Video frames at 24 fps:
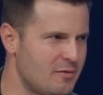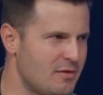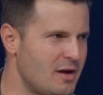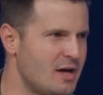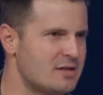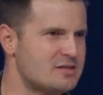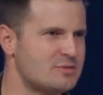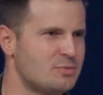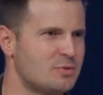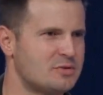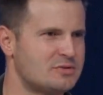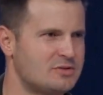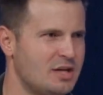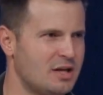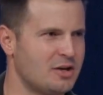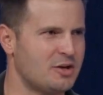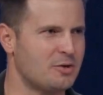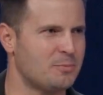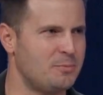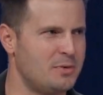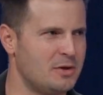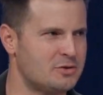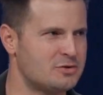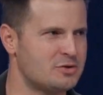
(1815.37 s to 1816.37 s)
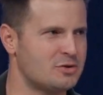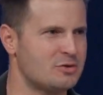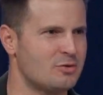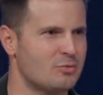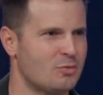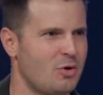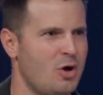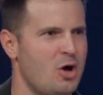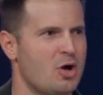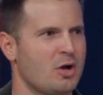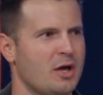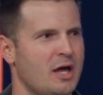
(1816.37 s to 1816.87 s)
You ever had someone take your picture at the
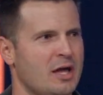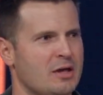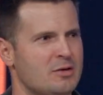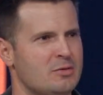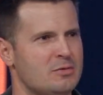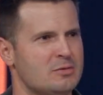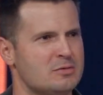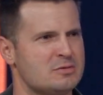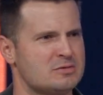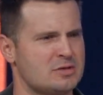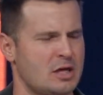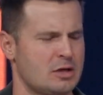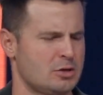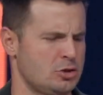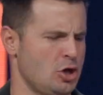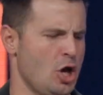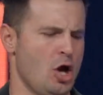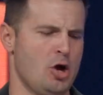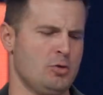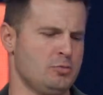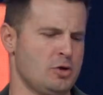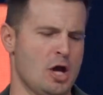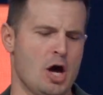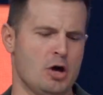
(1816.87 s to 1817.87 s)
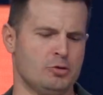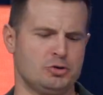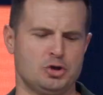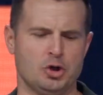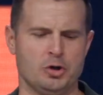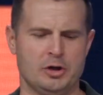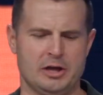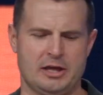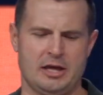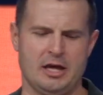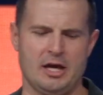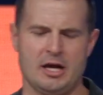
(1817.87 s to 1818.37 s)
wrong angle? It's like, no, no,
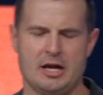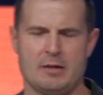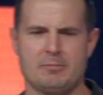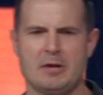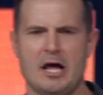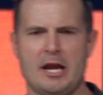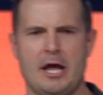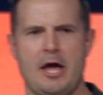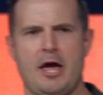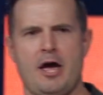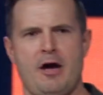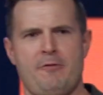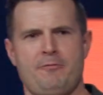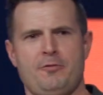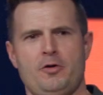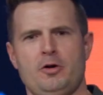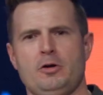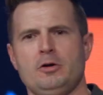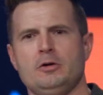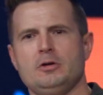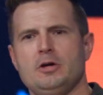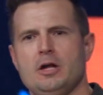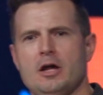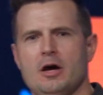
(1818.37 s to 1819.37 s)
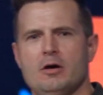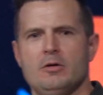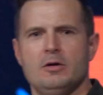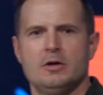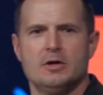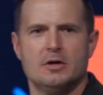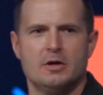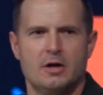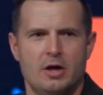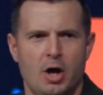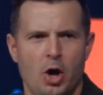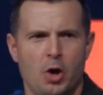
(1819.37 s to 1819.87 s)
do it again. I'm not a heifer, you know.
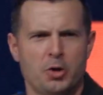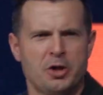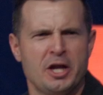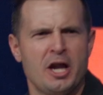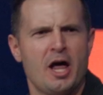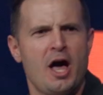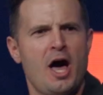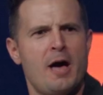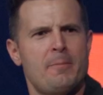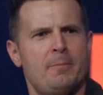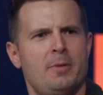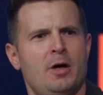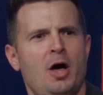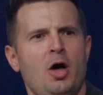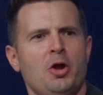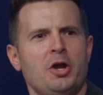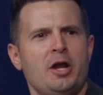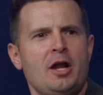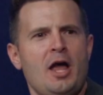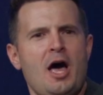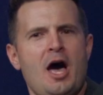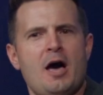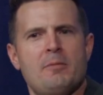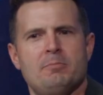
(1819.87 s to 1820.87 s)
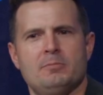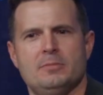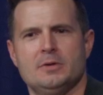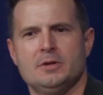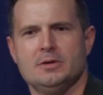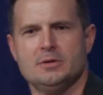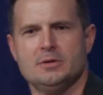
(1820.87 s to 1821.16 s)
Hold it up, hold it up.